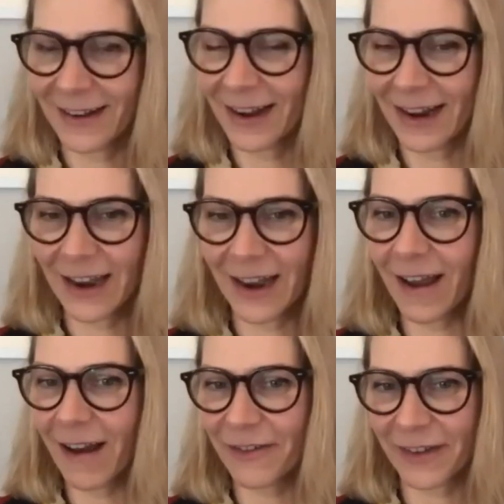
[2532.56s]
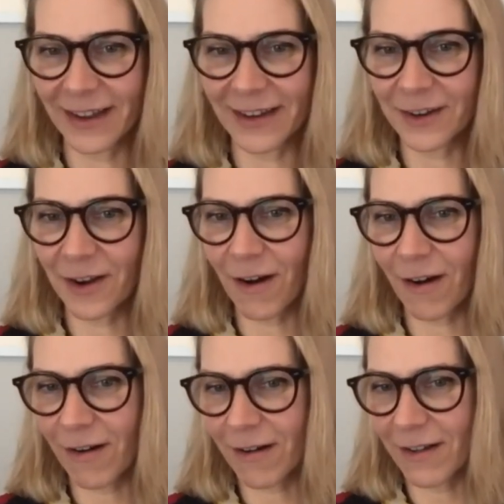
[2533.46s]
I love it.
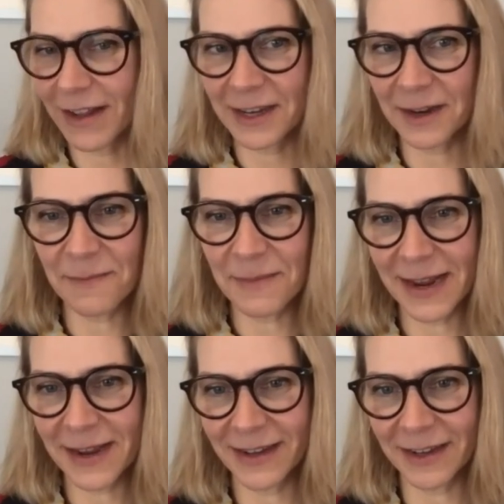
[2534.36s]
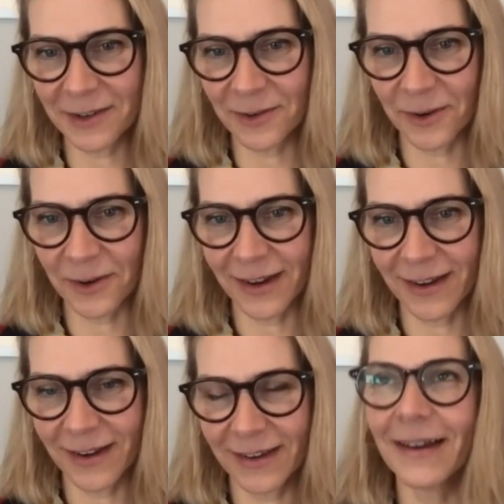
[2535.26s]
Oh, that's an amazing story.
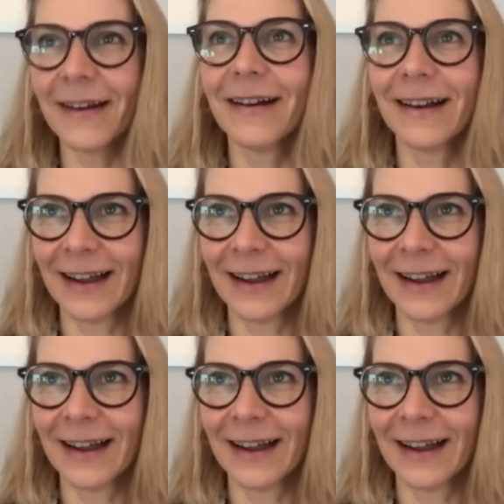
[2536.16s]
Yeah.